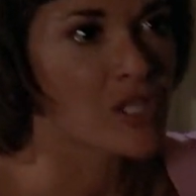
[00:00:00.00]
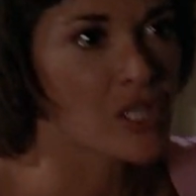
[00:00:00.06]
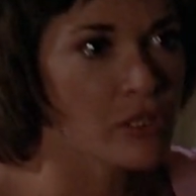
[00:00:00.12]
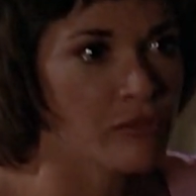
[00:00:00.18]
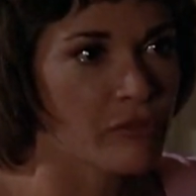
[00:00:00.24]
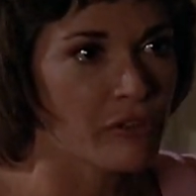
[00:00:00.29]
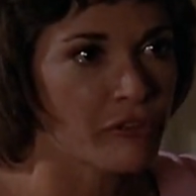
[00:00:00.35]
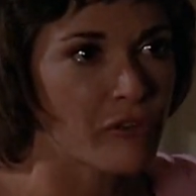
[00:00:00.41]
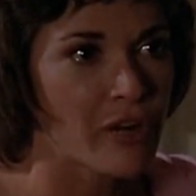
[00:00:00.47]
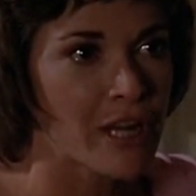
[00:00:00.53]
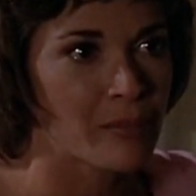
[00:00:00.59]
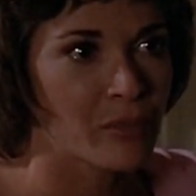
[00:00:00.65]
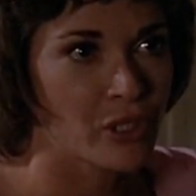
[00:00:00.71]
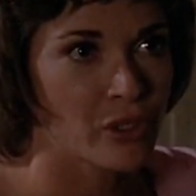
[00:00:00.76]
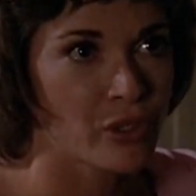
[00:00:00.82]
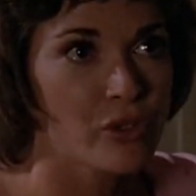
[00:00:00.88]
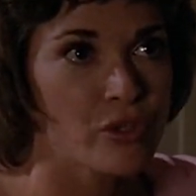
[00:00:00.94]
in the silver
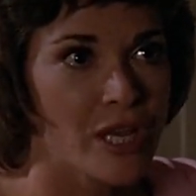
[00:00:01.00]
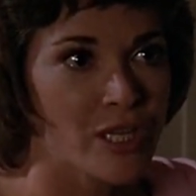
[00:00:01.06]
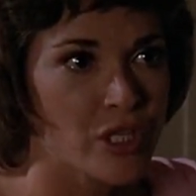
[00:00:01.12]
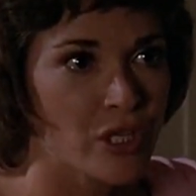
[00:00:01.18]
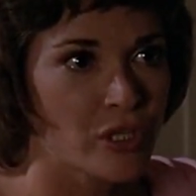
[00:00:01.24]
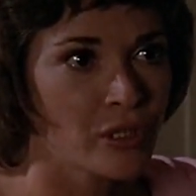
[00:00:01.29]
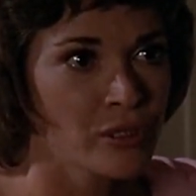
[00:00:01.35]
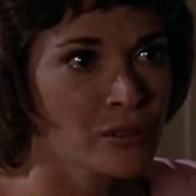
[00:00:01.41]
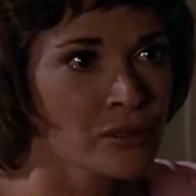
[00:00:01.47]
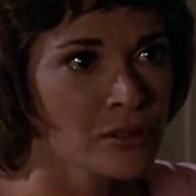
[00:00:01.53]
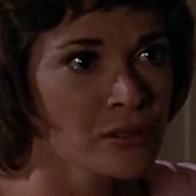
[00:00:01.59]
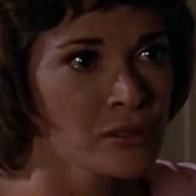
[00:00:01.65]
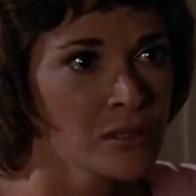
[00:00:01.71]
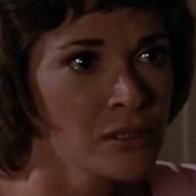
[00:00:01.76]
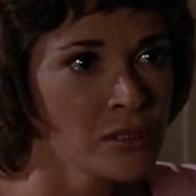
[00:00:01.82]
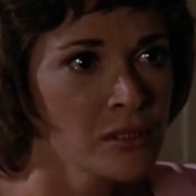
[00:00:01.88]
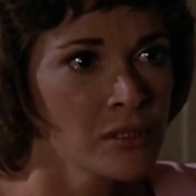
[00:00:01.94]
frame in your dresser.
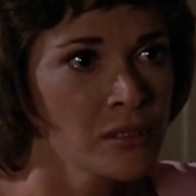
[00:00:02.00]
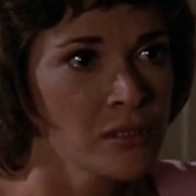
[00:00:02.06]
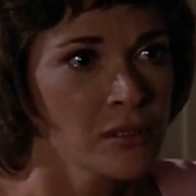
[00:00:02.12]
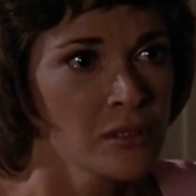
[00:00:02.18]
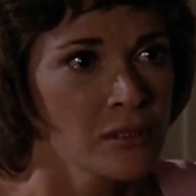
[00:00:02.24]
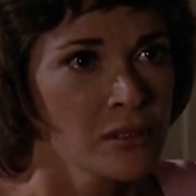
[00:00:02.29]
Look, that